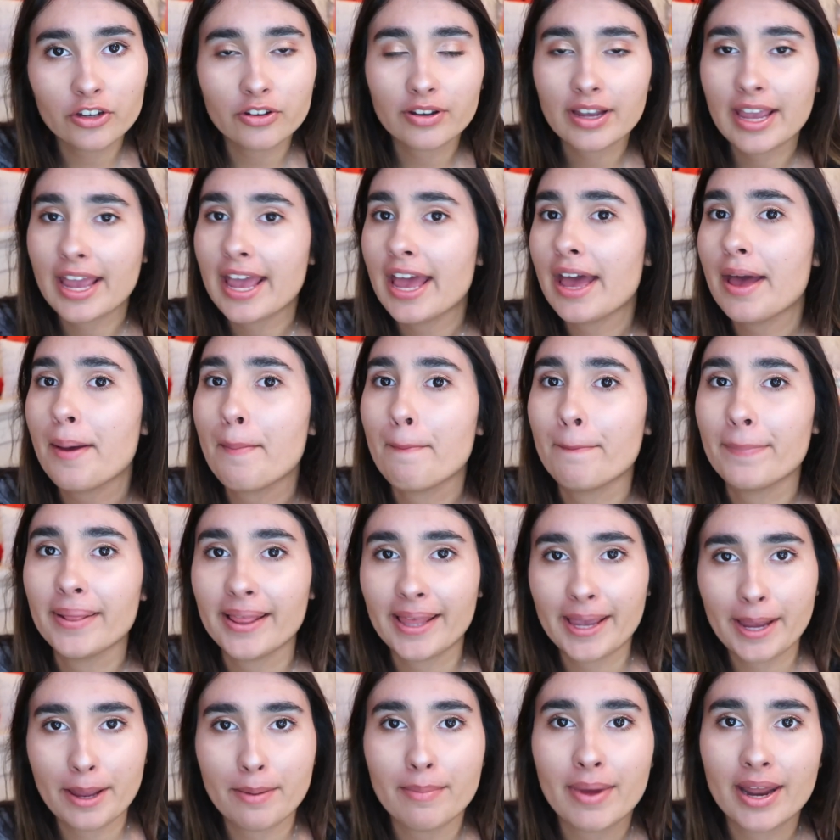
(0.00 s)
You can't
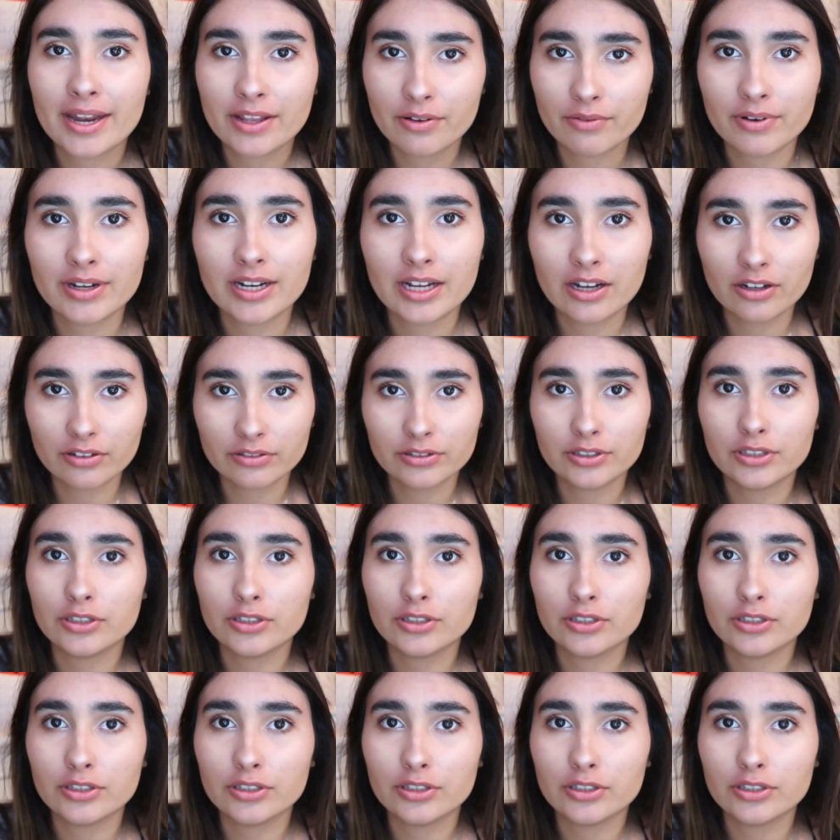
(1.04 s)
blame anyone else.